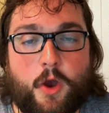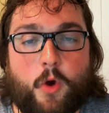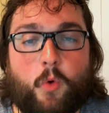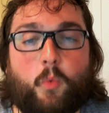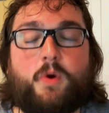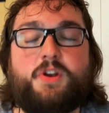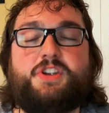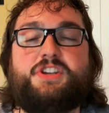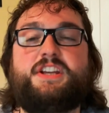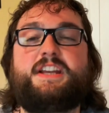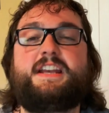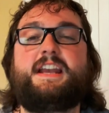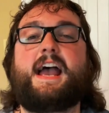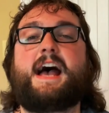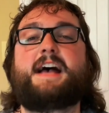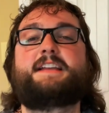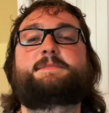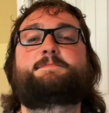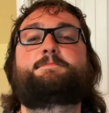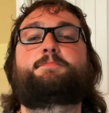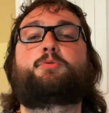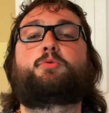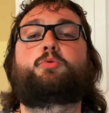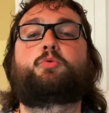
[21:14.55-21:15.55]
which he
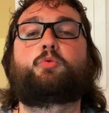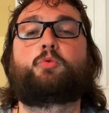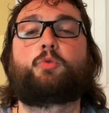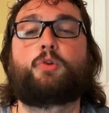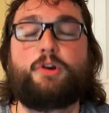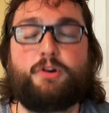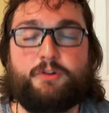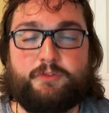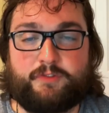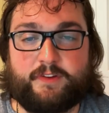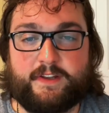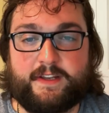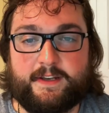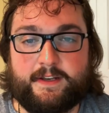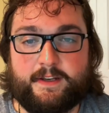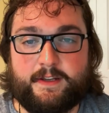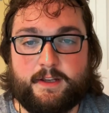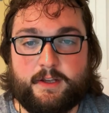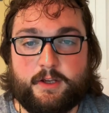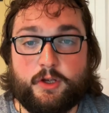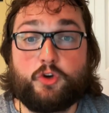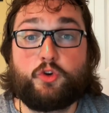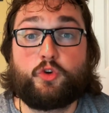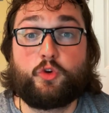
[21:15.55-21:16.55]
has proven
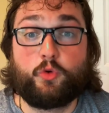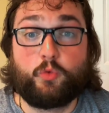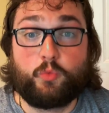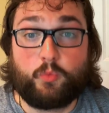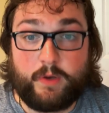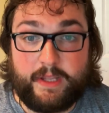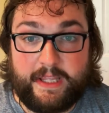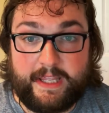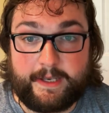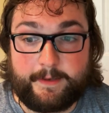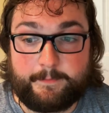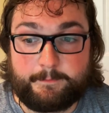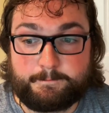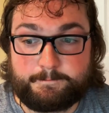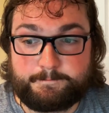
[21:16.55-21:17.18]
to win.